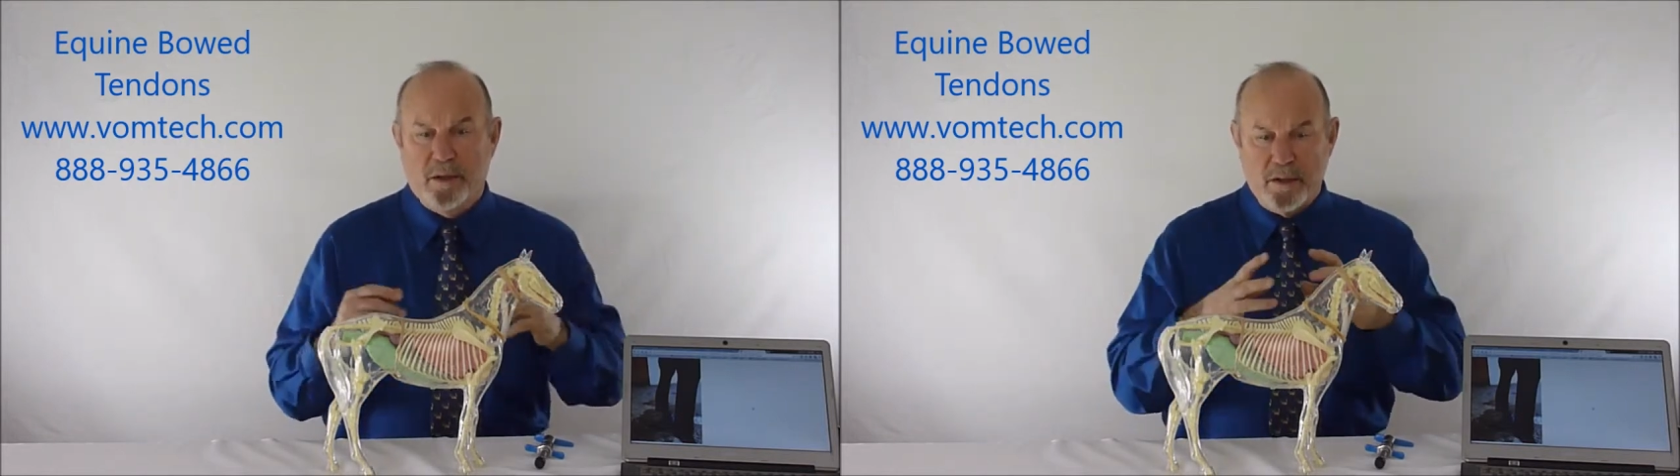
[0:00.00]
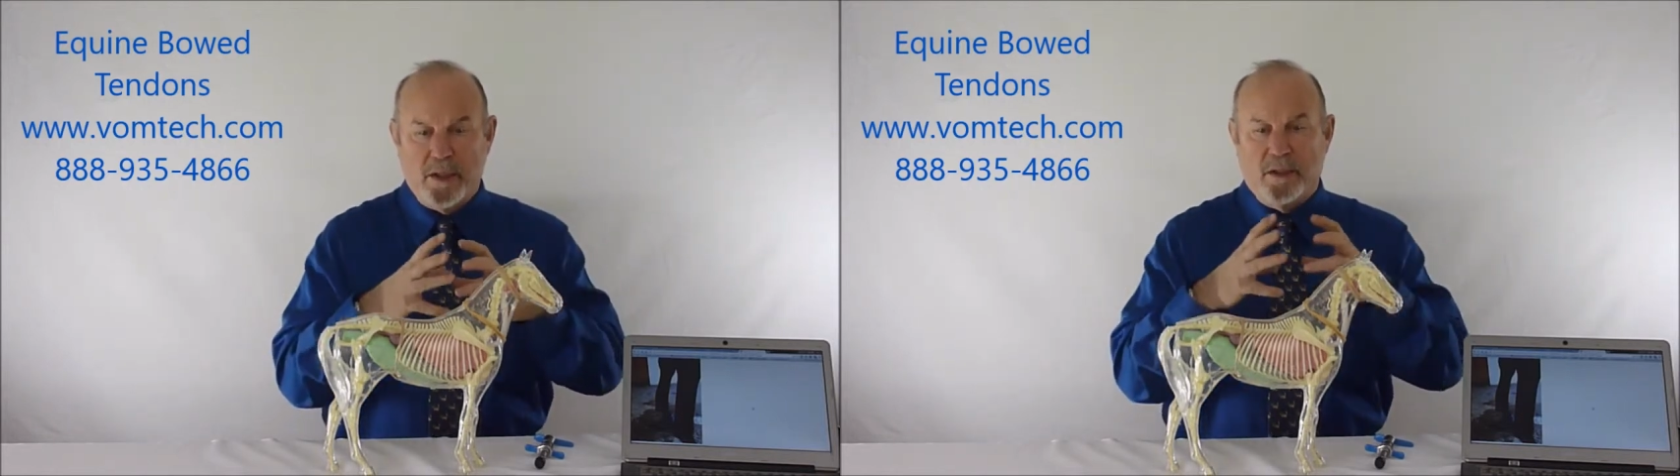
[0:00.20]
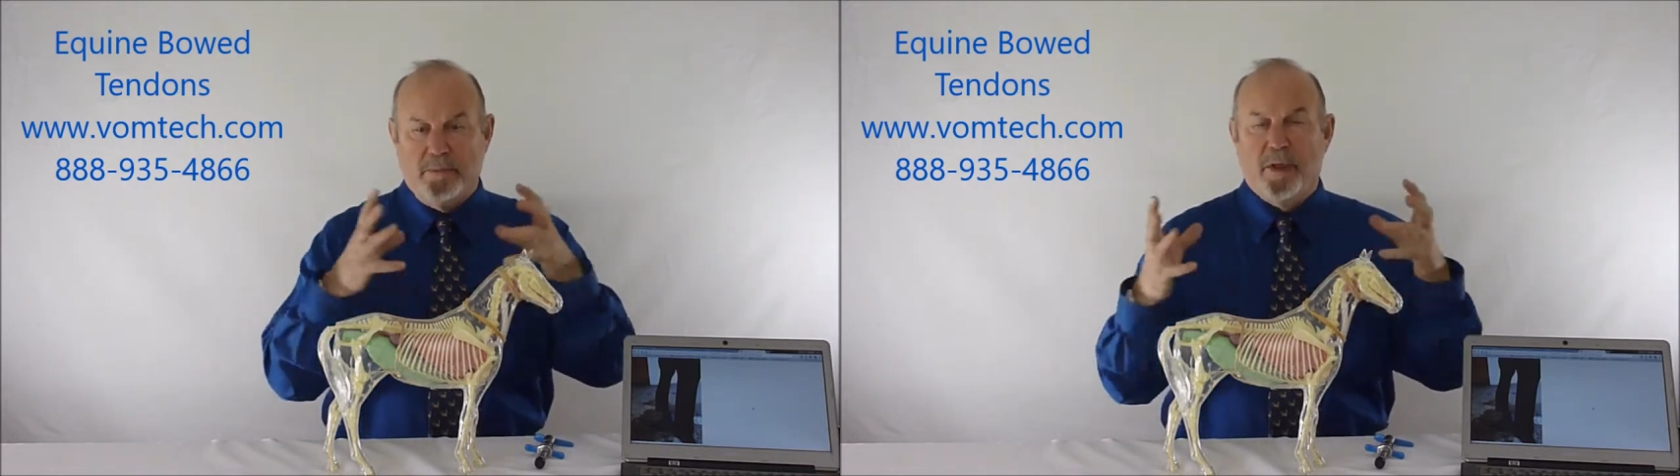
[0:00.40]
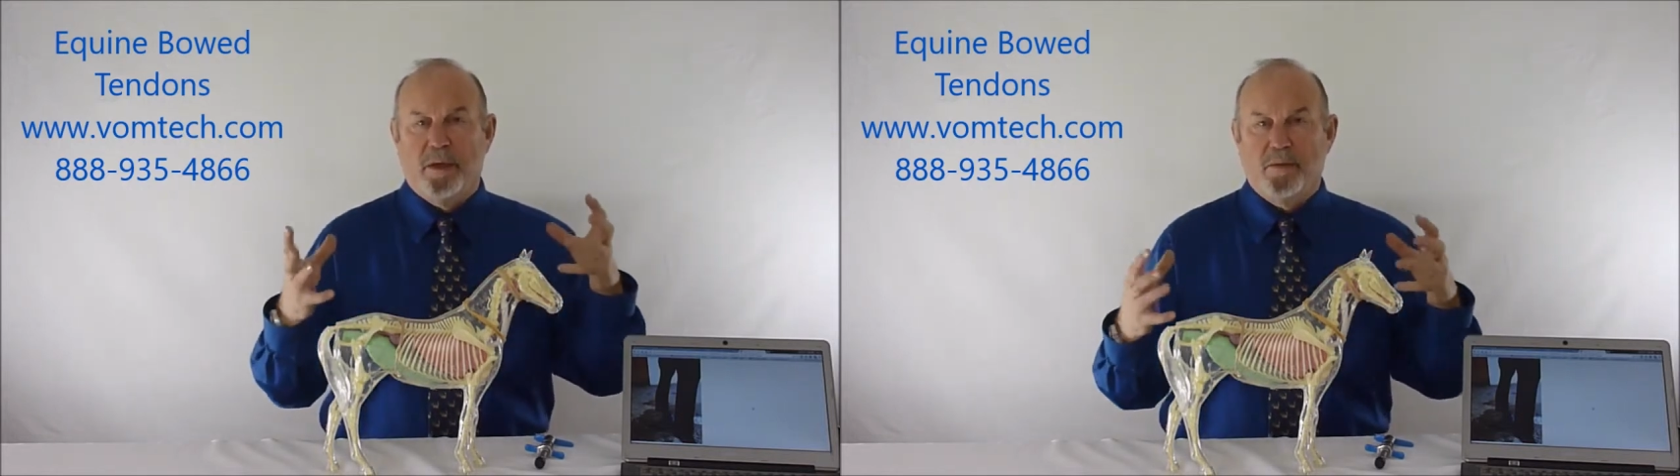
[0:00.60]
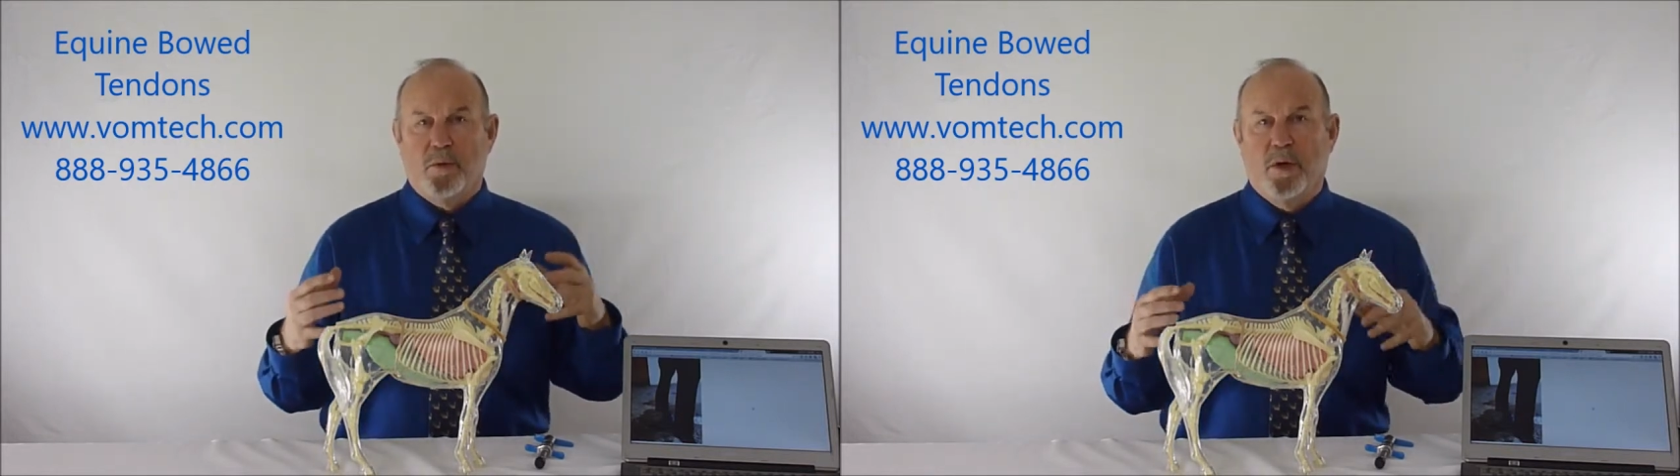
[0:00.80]
And the tendon
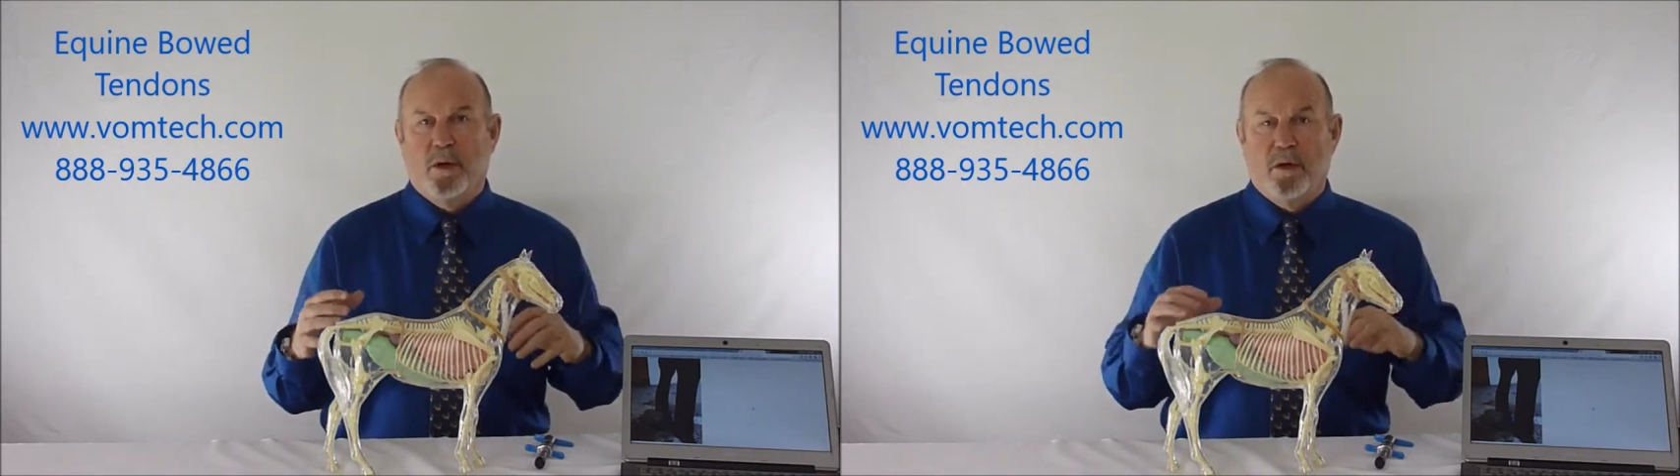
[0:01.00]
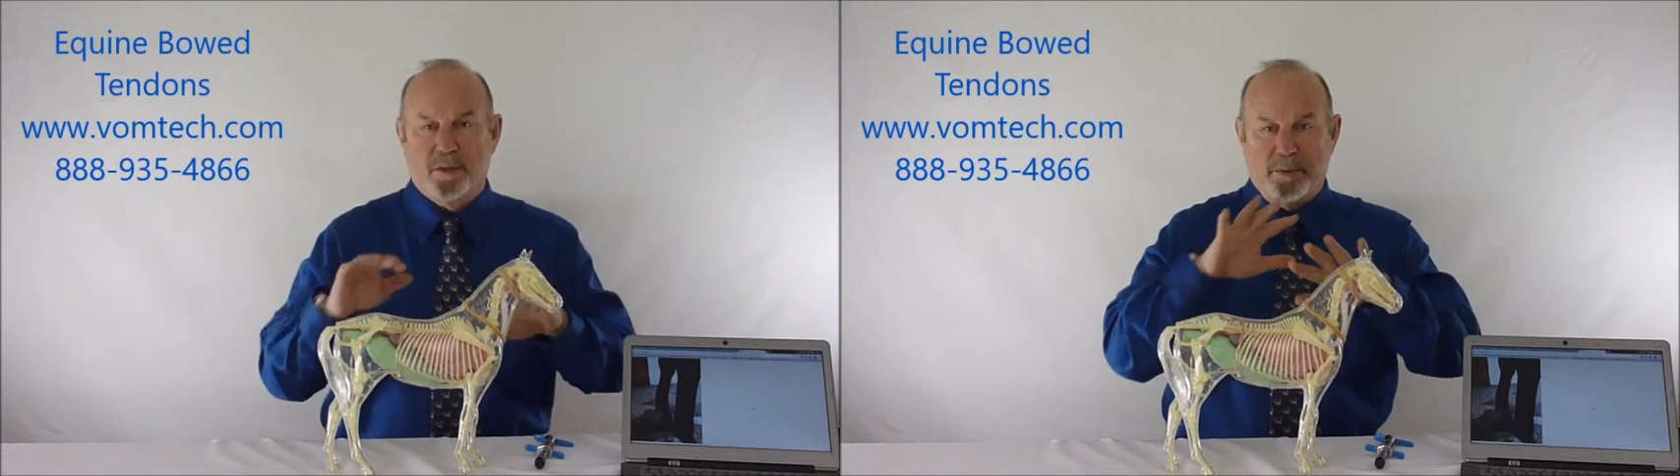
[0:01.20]
becomes quite large